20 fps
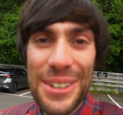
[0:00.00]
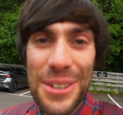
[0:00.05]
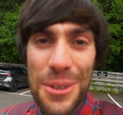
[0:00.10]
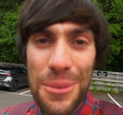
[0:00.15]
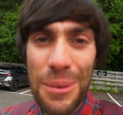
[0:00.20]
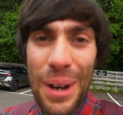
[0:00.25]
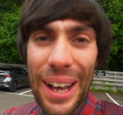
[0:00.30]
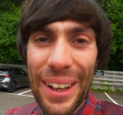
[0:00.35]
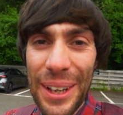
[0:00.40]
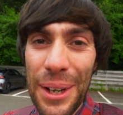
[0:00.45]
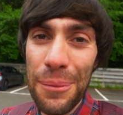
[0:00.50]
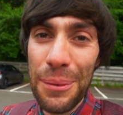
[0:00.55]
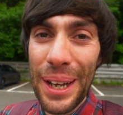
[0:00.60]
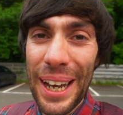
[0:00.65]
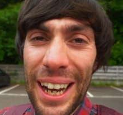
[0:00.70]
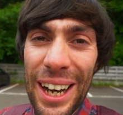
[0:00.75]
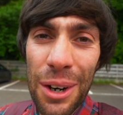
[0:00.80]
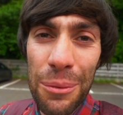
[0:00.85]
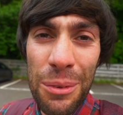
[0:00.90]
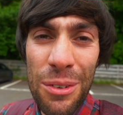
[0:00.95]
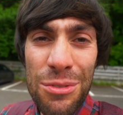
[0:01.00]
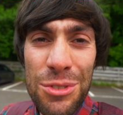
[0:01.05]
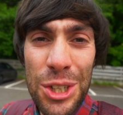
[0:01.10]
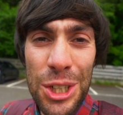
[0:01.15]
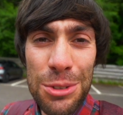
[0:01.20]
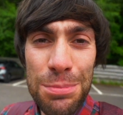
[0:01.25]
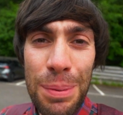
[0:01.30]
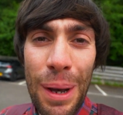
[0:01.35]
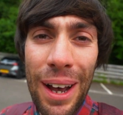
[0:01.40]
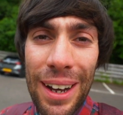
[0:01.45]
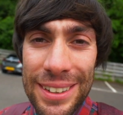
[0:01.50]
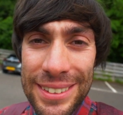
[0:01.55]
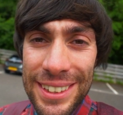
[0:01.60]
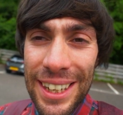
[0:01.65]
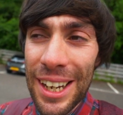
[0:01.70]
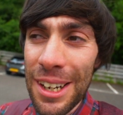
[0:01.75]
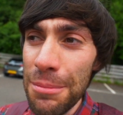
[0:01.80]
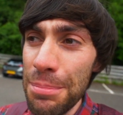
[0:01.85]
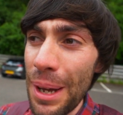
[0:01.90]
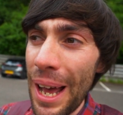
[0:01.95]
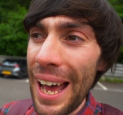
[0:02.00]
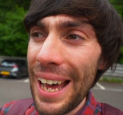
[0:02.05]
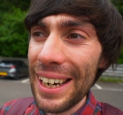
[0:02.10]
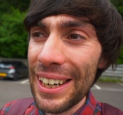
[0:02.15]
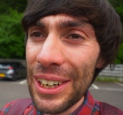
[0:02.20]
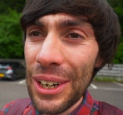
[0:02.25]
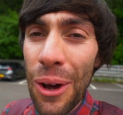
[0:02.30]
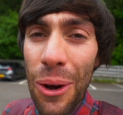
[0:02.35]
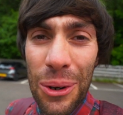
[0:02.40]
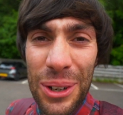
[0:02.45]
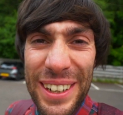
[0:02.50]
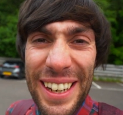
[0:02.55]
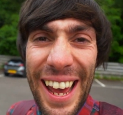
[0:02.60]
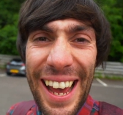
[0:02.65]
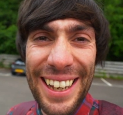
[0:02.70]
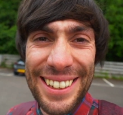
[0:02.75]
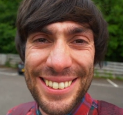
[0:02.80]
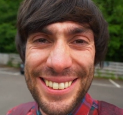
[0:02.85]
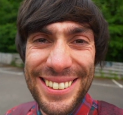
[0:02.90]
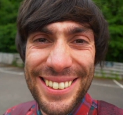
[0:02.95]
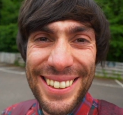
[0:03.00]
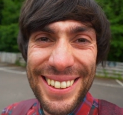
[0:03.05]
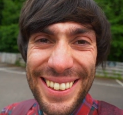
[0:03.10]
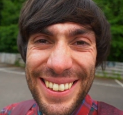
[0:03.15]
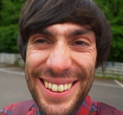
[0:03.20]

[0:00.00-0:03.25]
Well, here we are. We've just parked up at Loch Ness.